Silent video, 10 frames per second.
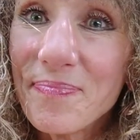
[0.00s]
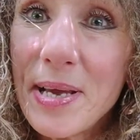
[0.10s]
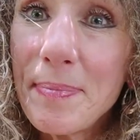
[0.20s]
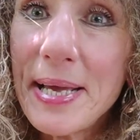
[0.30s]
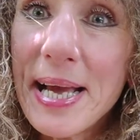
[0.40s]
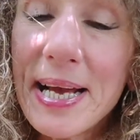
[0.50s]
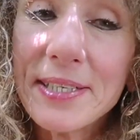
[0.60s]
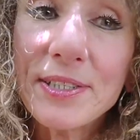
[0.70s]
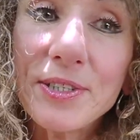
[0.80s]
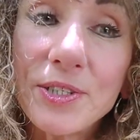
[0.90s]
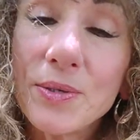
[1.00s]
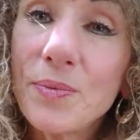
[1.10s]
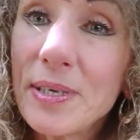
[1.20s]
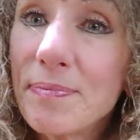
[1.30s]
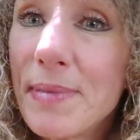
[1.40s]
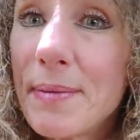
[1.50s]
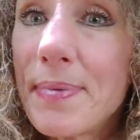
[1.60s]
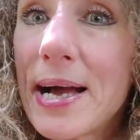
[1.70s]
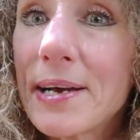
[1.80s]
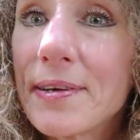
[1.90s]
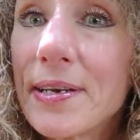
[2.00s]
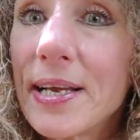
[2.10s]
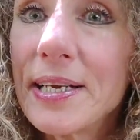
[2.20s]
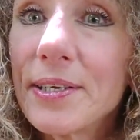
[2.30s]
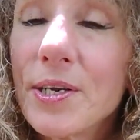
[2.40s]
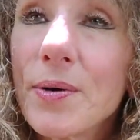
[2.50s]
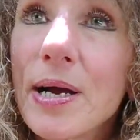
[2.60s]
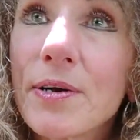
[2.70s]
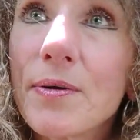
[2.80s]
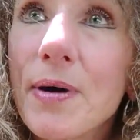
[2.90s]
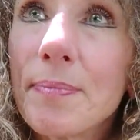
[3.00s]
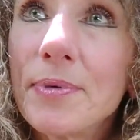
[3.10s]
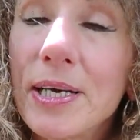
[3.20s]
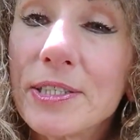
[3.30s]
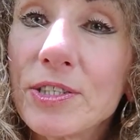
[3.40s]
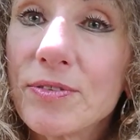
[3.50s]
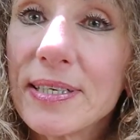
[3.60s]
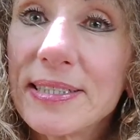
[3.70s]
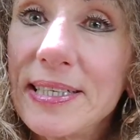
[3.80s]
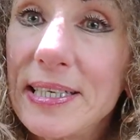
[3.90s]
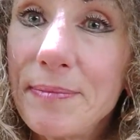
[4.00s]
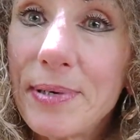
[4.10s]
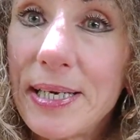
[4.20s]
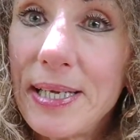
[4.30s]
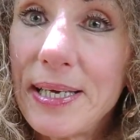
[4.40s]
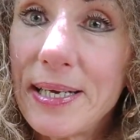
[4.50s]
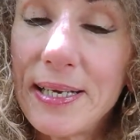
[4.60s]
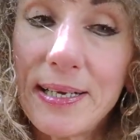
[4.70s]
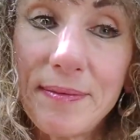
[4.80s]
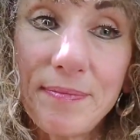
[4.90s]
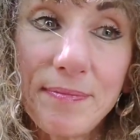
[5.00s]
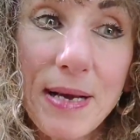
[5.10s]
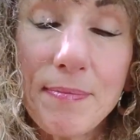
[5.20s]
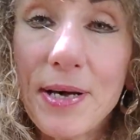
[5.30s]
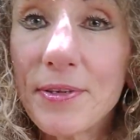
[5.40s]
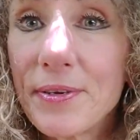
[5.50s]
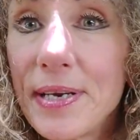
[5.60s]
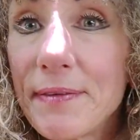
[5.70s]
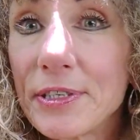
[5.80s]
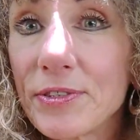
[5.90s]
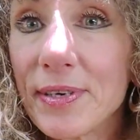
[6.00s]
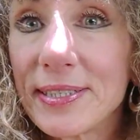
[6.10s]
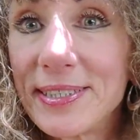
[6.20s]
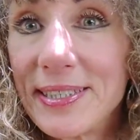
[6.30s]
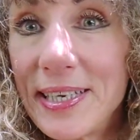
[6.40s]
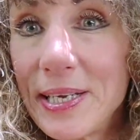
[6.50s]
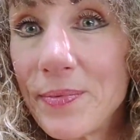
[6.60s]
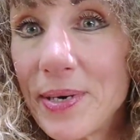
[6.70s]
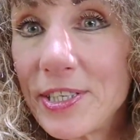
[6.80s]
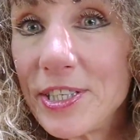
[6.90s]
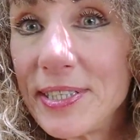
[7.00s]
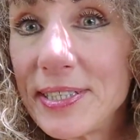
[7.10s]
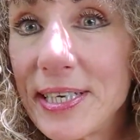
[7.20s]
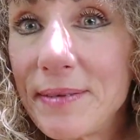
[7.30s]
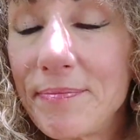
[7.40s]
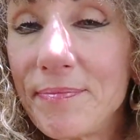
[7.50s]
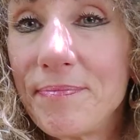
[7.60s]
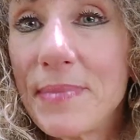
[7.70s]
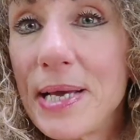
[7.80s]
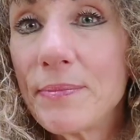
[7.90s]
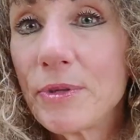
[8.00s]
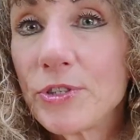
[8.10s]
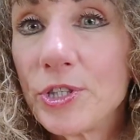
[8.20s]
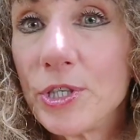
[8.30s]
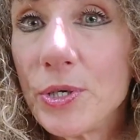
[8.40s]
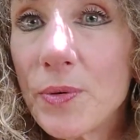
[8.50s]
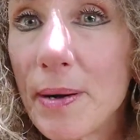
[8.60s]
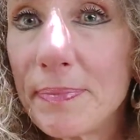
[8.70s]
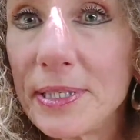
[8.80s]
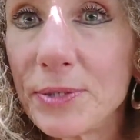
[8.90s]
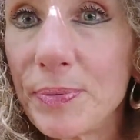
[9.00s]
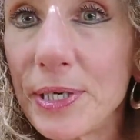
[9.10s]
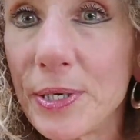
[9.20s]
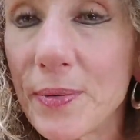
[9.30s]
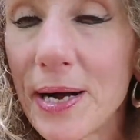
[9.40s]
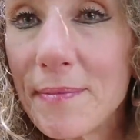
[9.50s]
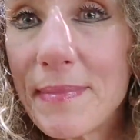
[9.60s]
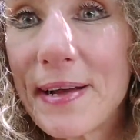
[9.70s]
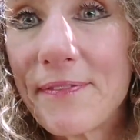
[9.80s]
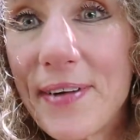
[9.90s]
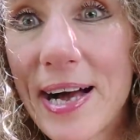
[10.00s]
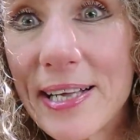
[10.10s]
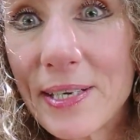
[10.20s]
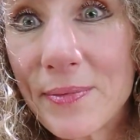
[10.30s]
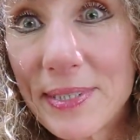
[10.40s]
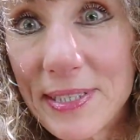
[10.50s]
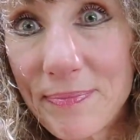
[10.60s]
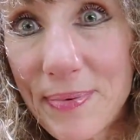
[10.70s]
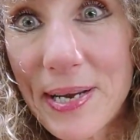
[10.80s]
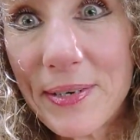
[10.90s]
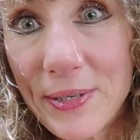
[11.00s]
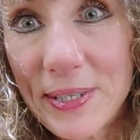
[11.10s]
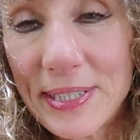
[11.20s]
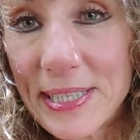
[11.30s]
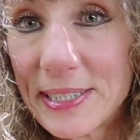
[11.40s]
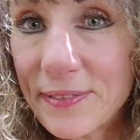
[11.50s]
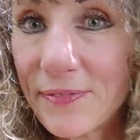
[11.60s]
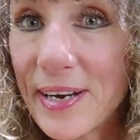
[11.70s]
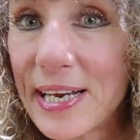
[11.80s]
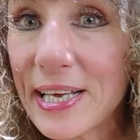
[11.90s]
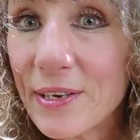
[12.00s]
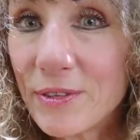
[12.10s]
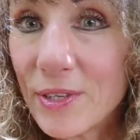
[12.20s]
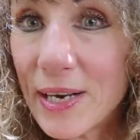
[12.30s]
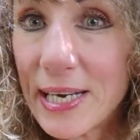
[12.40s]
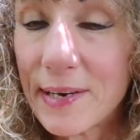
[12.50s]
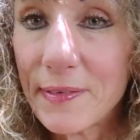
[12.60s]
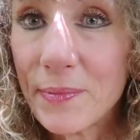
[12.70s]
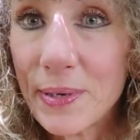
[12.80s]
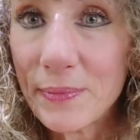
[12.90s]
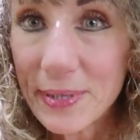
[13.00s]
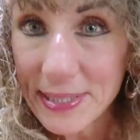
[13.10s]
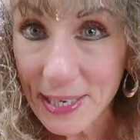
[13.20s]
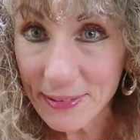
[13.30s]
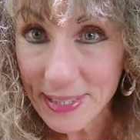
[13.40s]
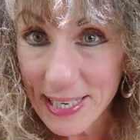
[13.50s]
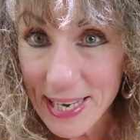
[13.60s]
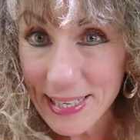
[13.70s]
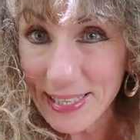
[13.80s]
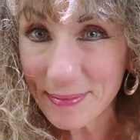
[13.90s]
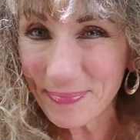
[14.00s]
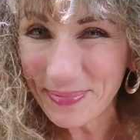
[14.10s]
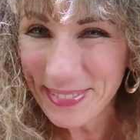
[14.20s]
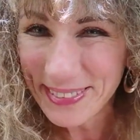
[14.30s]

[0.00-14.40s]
Maybe it has to do with my background. I don't know. I grew up not to trust anybody. My mother never trusted anyone. She said men will chew you up and spit you out. My father was a paranoid schizophrenic who thought everyone was out to get him.